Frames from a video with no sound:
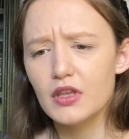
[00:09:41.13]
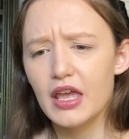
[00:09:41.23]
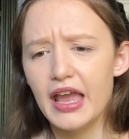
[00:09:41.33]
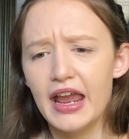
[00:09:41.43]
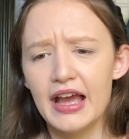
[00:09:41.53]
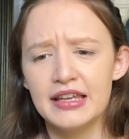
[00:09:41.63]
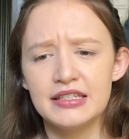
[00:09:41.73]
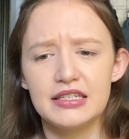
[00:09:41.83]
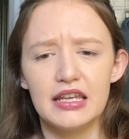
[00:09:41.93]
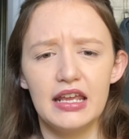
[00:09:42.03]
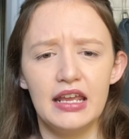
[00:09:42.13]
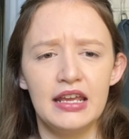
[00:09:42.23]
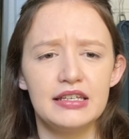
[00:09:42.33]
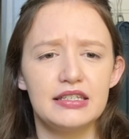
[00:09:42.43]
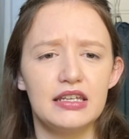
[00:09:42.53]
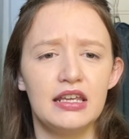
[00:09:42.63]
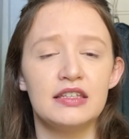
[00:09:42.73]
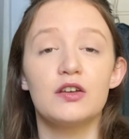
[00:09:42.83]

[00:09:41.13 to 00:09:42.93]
And it is a